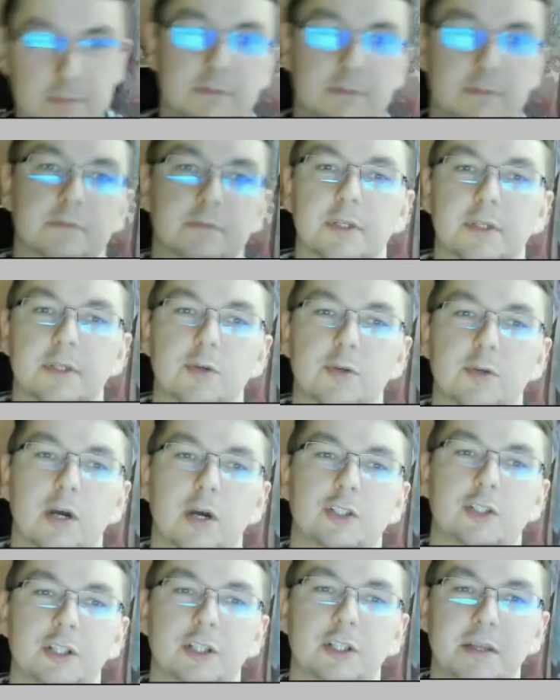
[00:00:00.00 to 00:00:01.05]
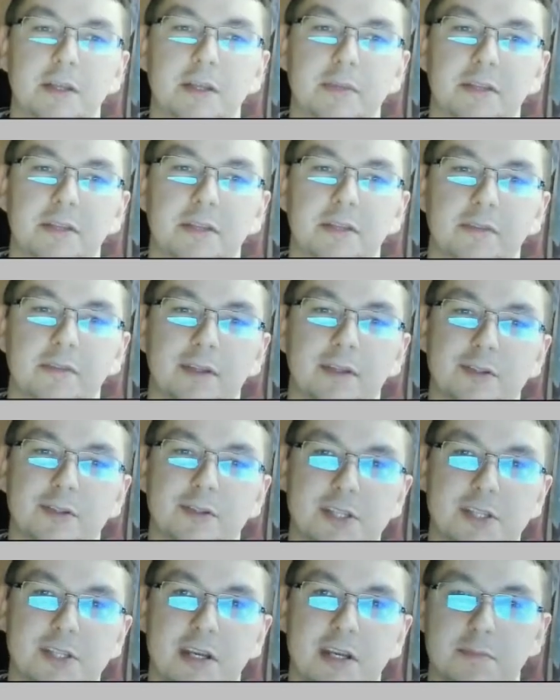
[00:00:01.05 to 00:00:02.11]
what you actually mean with those
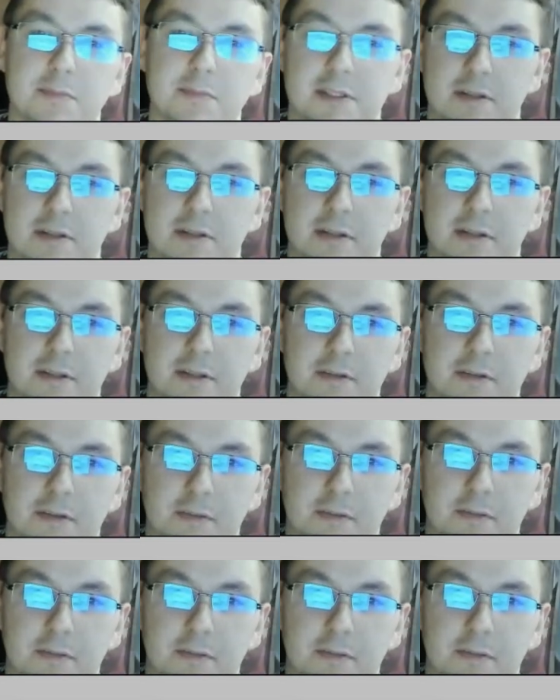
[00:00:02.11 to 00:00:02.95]
names, and